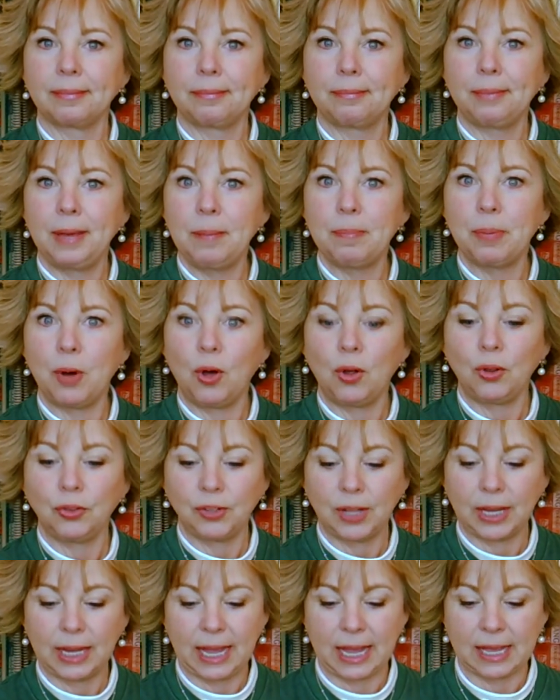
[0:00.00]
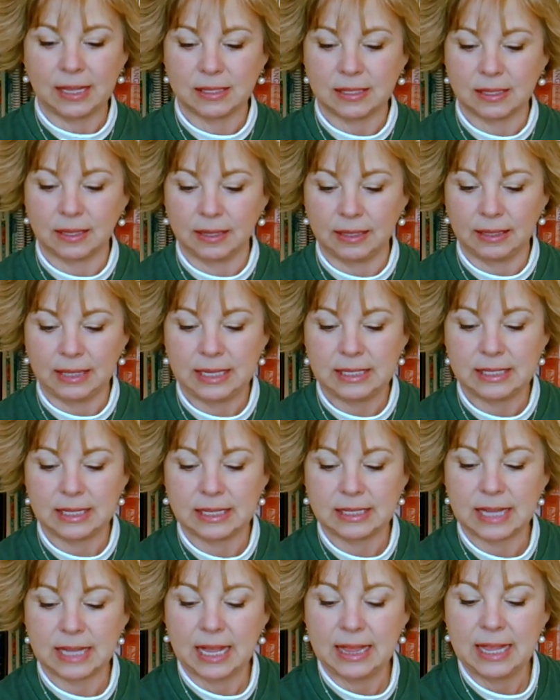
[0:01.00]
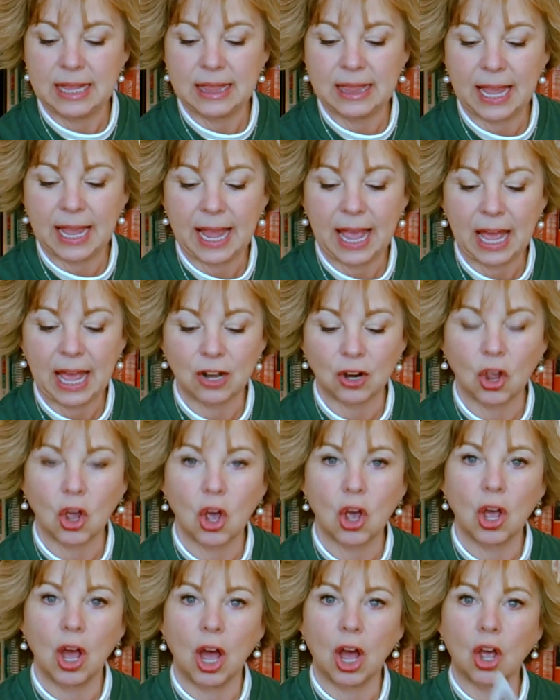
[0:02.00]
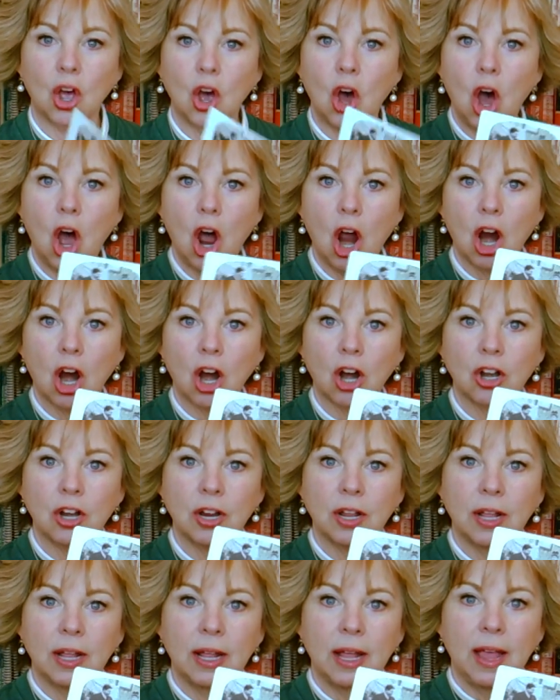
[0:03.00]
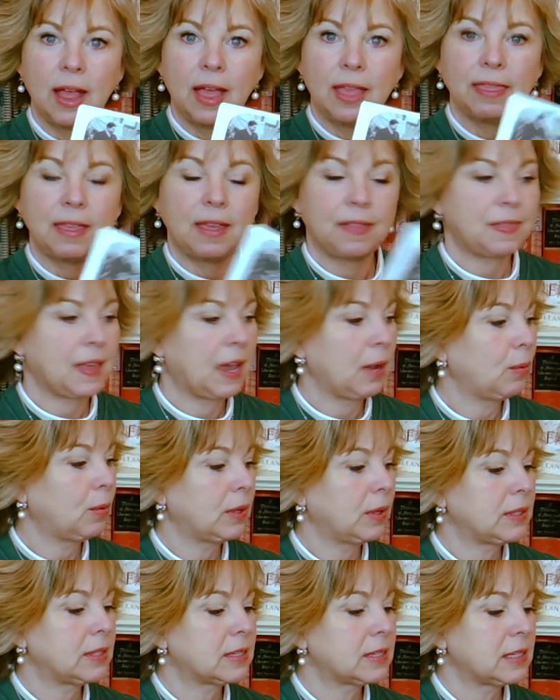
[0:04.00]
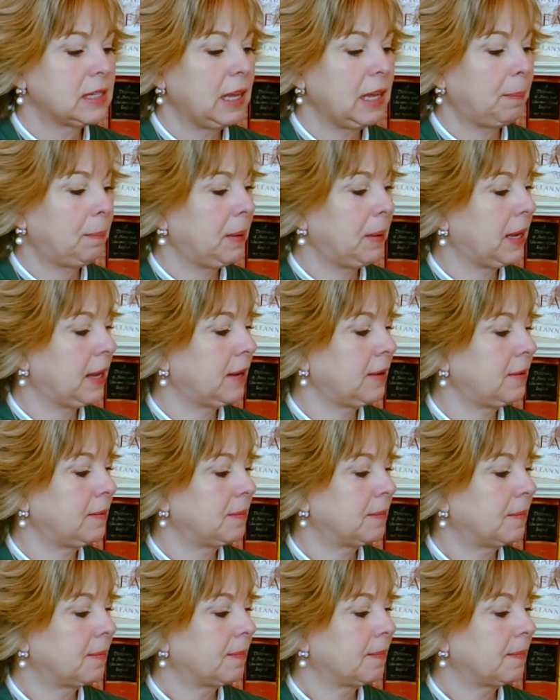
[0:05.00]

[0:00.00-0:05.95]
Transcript: peepholes, I guess, lenses, and then they had a card that they would slip in